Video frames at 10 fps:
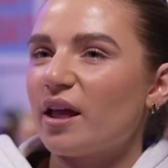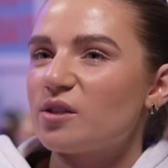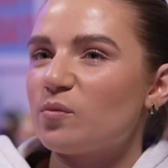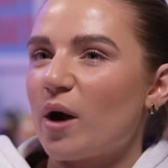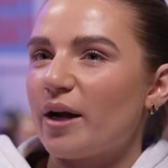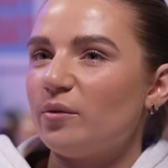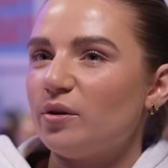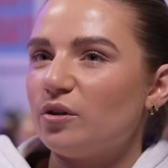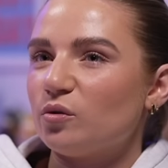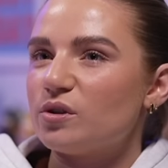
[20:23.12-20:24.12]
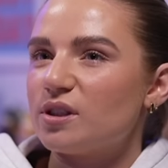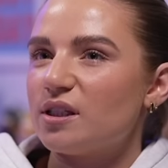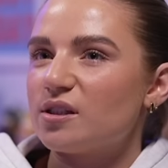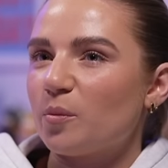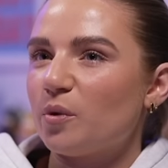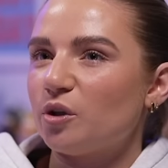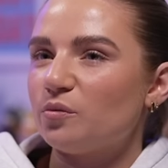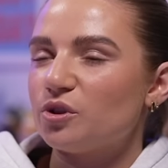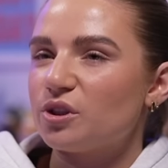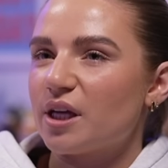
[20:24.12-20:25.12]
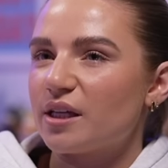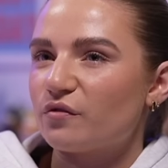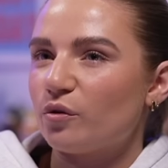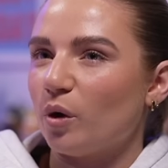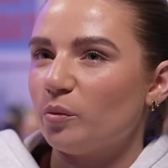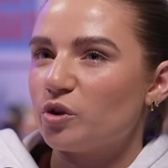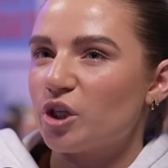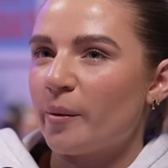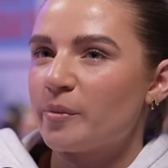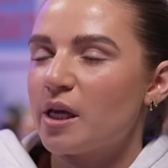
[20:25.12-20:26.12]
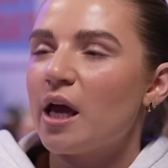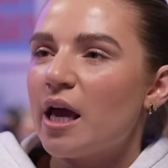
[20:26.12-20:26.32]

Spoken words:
that's why you don't say supper, you would just ask for one with chips.